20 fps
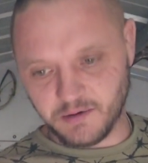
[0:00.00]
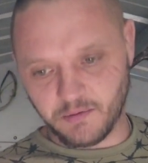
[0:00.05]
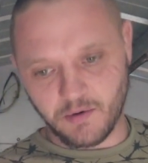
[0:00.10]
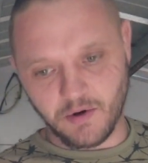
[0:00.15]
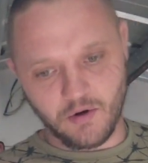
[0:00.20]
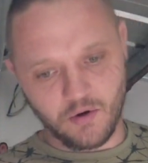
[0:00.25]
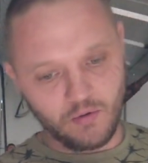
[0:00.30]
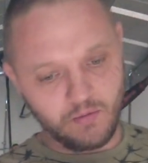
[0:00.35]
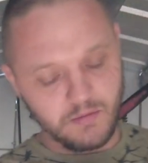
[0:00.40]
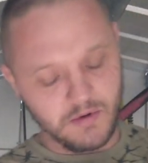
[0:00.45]

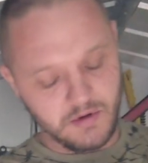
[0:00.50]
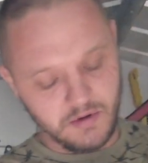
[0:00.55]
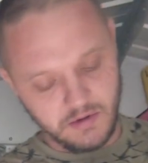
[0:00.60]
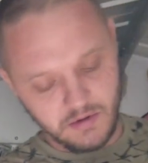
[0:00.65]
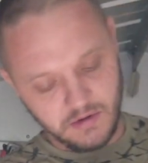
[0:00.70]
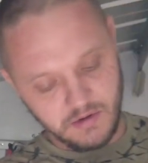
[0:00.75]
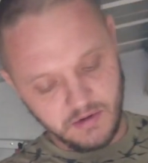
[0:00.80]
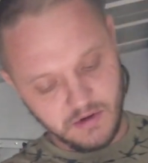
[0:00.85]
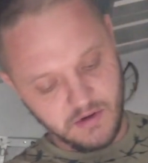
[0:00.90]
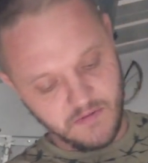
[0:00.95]
warm.
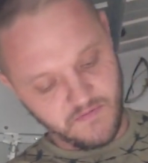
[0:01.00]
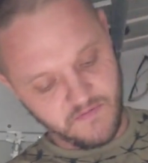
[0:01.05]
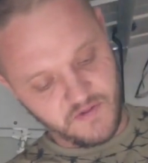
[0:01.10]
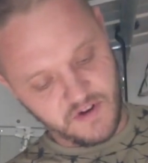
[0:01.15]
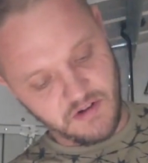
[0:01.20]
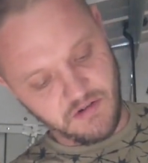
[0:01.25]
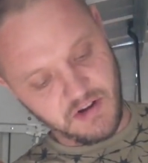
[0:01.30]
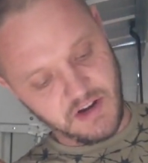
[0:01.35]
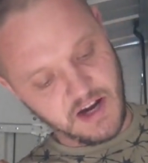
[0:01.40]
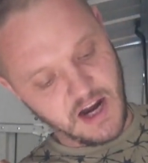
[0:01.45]
I'm
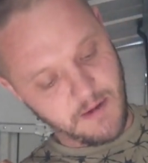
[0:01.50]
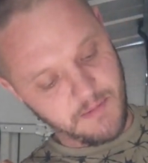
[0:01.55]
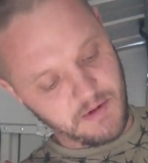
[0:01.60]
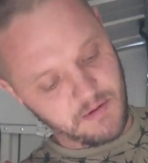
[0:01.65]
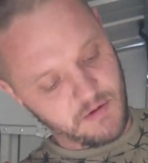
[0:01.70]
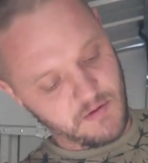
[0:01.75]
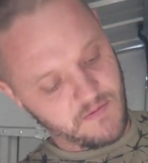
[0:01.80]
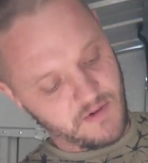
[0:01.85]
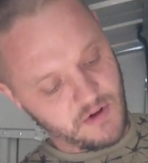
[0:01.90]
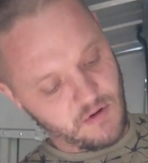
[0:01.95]
very happy
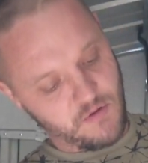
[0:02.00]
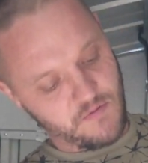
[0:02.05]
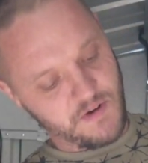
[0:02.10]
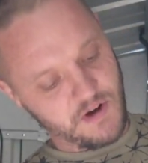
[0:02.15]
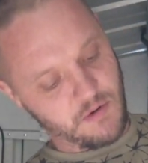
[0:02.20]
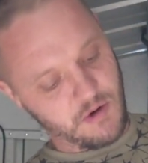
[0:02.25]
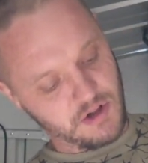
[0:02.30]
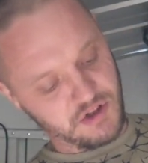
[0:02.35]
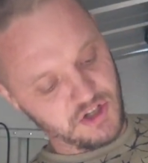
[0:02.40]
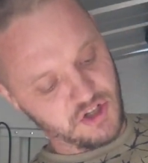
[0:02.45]
with it,
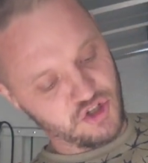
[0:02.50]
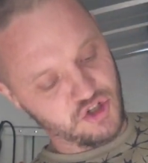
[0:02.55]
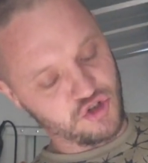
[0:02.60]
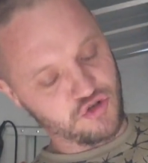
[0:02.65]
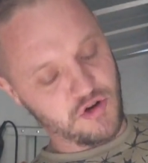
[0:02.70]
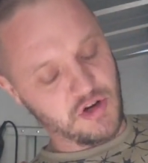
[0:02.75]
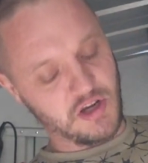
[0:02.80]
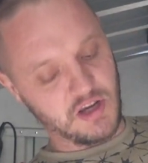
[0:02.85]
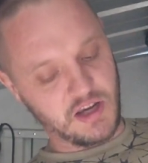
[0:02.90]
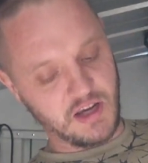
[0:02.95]
although I did
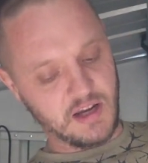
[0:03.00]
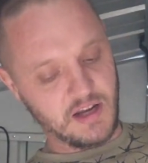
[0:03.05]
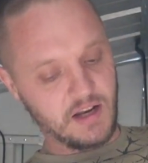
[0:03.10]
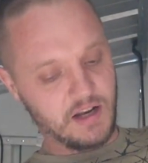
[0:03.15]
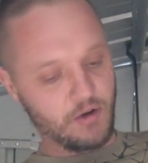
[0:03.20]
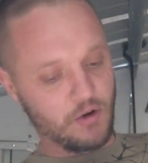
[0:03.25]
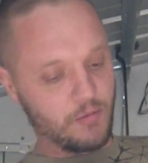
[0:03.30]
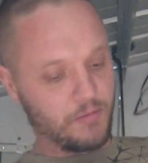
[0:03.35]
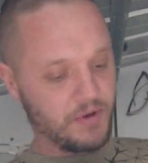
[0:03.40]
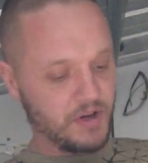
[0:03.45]
shrink it a
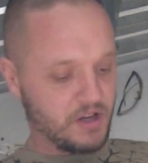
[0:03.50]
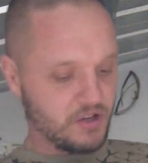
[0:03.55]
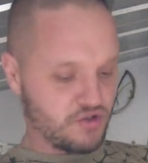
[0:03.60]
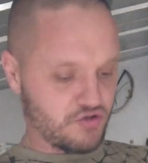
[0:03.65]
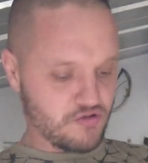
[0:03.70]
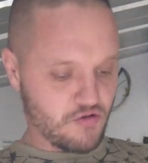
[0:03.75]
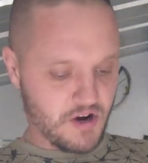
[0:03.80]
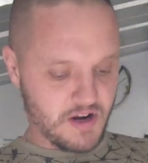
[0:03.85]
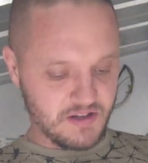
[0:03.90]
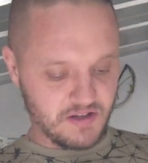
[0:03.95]
little bit
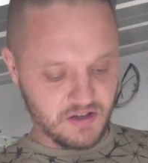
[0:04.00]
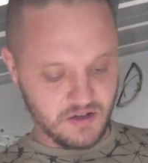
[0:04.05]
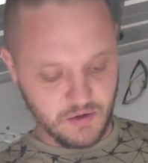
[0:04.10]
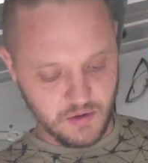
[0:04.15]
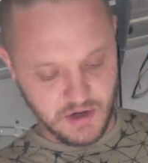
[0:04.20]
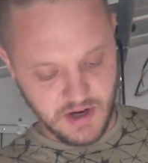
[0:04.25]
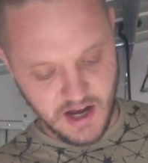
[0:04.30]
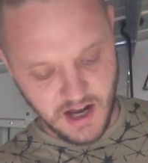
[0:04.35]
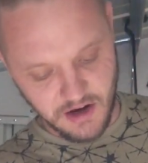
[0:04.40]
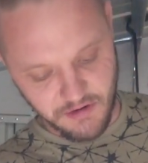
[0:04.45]
trying to
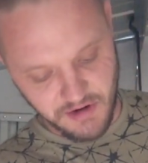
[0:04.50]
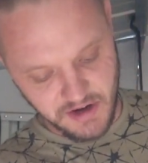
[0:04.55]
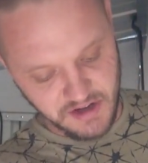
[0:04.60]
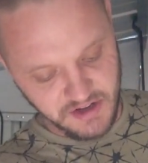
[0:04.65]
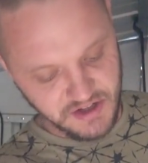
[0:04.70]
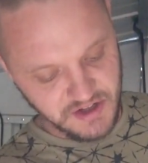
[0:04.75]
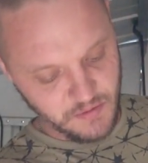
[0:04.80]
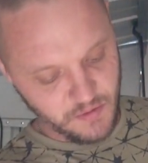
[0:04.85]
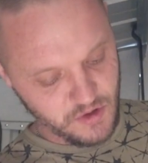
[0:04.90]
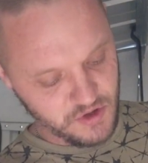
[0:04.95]
colour it,
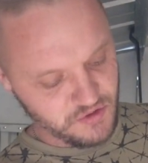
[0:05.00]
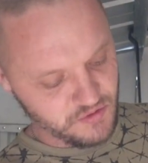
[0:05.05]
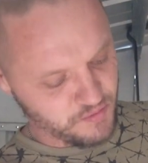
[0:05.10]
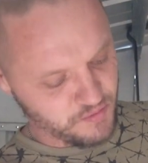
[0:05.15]
because it was